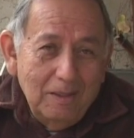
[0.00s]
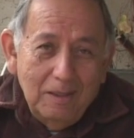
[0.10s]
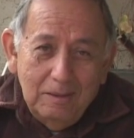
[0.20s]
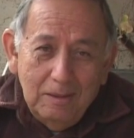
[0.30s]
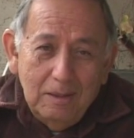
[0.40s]

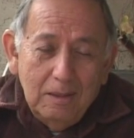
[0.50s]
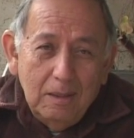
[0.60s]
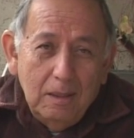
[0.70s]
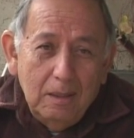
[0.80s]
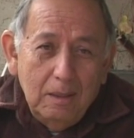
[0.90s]
I did.
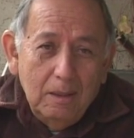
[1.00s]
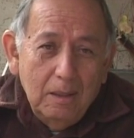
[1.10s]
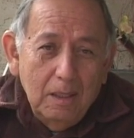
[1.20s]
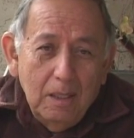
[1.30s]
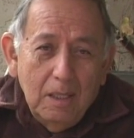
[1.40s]

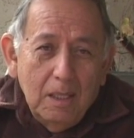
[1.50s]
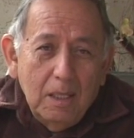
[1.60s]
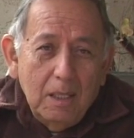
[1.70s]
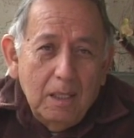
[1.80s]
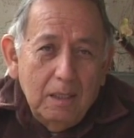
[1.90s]

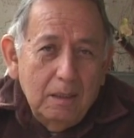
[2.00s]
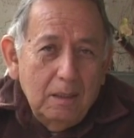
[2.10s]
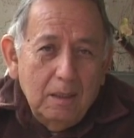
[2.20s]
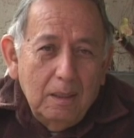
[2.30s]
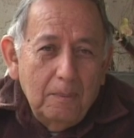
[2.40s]
And
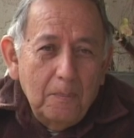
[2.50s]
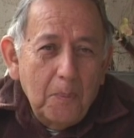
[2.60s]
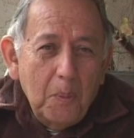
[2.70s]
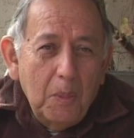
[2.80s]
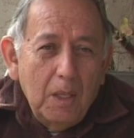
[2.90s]

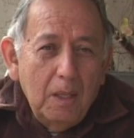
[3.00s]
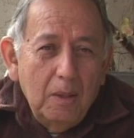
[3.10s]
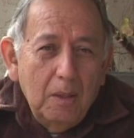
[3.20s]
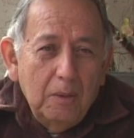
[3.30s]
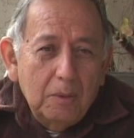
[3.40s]

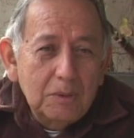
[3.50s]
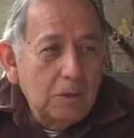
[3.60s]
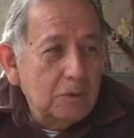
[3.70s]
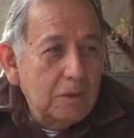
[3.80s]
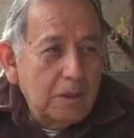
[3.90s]
there was
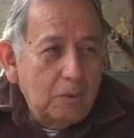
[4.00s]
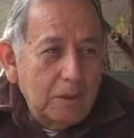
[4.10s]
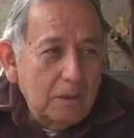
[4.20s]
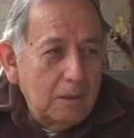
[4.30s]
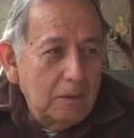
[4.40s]
no
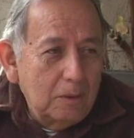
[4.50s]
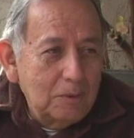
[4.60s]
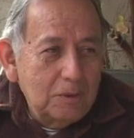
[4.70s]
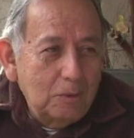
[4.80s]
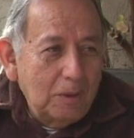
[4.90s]
snickering there. There
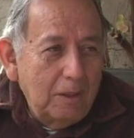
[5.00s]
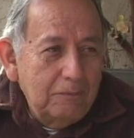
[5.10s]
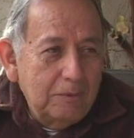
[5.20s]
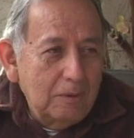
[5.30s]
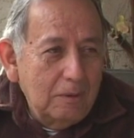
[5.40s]
was no
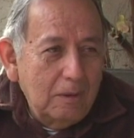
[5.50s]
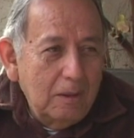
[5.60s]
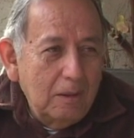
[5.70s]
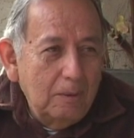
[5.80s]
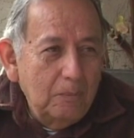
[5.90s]

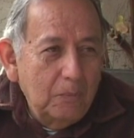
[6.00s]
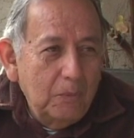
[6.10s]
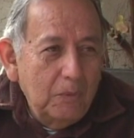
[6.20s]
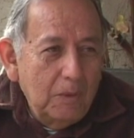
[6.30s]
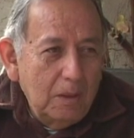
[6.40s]
laughter.
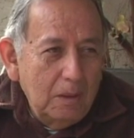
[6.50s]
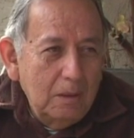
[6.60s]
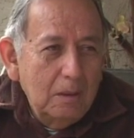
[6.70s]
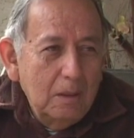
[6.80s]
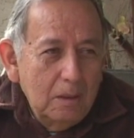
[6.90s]
They
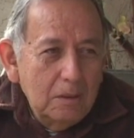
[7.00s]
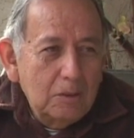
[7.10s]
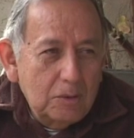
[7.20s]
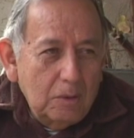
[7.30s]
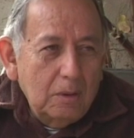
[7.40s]

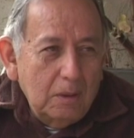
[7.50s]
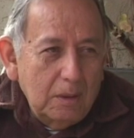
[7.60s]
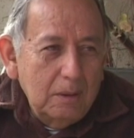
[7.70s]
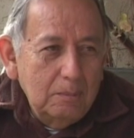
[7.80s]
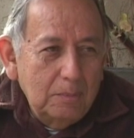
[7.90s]

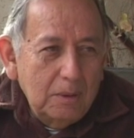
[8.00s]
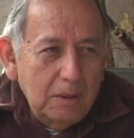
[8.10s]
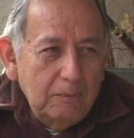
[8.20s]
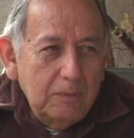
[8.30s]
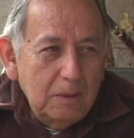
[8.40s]
certainly
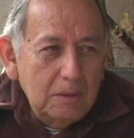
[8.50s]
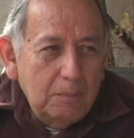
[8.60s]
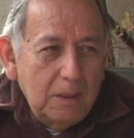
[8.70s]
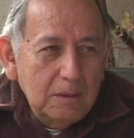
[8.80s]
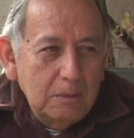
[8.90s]
believe in this
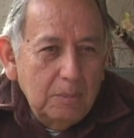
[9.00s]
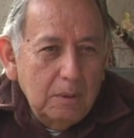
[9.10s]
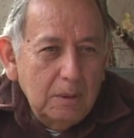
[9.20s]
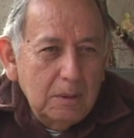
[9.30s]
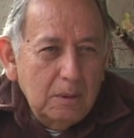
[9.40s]

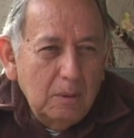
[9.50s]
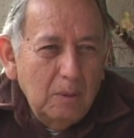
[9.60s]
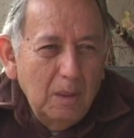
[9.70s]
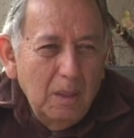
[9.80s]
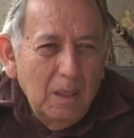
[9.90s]
possibility. So
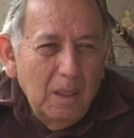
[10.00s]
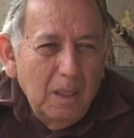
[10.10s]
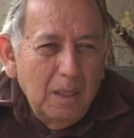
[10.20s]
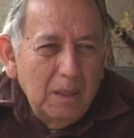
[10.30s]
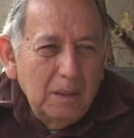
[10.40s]

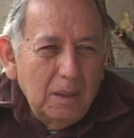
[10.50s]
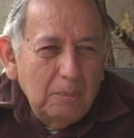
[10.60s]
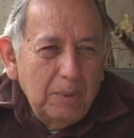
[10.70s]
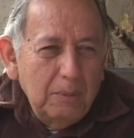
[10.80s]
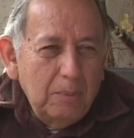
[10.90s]

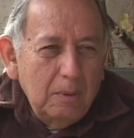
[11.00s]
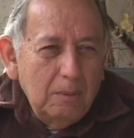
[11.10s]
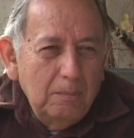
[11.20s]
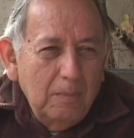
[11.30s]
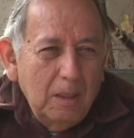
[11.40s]
young
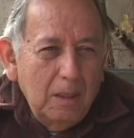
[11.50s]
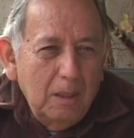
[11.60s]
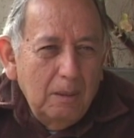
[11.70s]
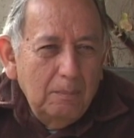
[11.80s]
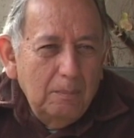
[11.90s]
people,
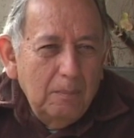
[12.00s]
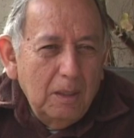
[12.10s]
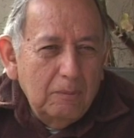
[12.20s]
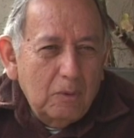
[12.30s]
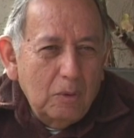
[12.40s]

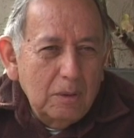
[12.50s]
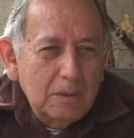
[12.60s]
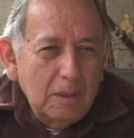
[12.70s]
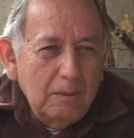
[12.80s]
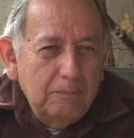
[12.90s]
of
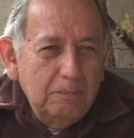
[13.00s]
course, have